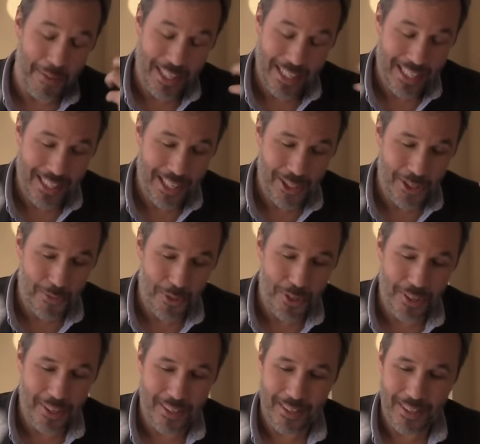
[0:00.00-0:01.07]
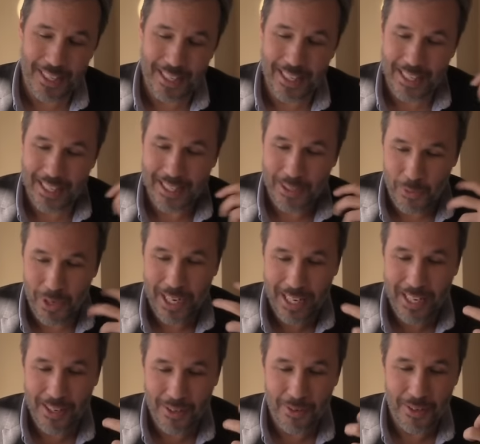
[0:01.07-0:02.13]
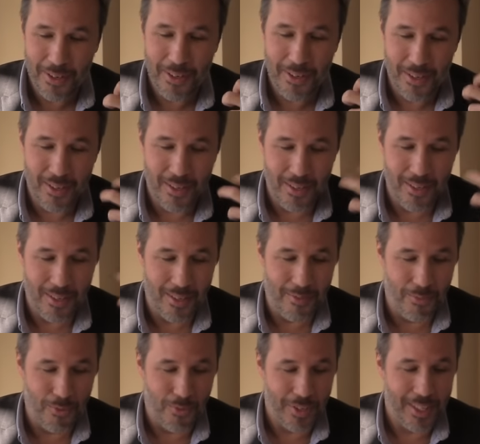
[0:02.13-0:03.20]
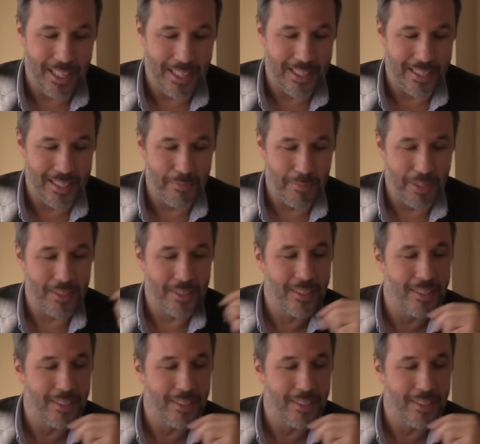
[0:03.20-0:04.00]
mean, it doesn't work. Uh, it, it's really a, a, a, movie that is about.